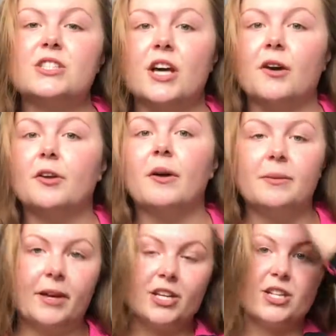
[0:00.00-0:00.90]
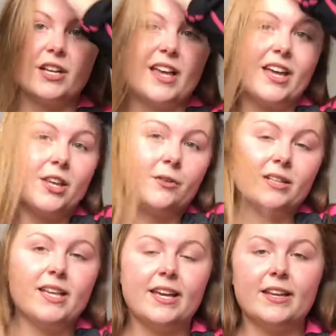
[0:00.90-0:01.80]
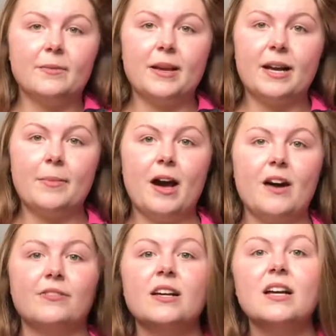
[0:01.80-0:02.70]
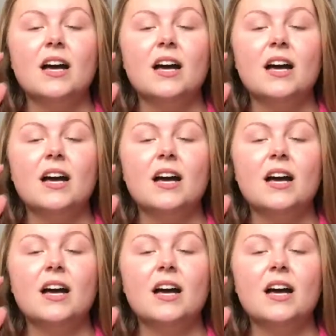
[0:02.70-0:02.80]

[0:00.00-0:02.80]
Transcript: So you want to make sure that you are taking your makeup off